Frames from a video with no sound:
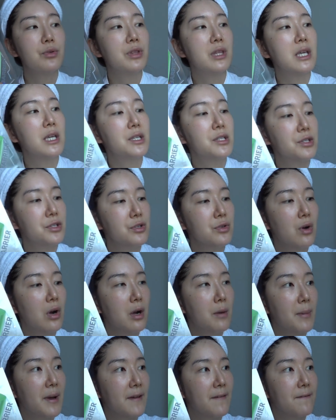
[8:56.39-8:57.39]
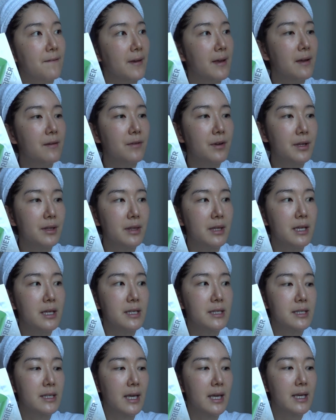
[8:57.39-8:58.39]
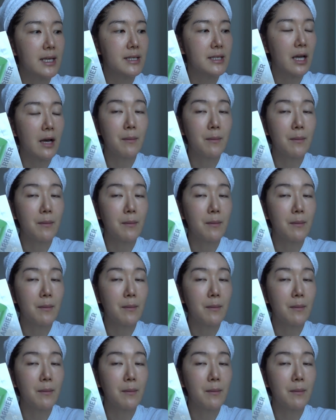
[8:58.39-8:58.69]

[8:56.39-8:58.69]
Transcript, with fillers: These two are my favorite these days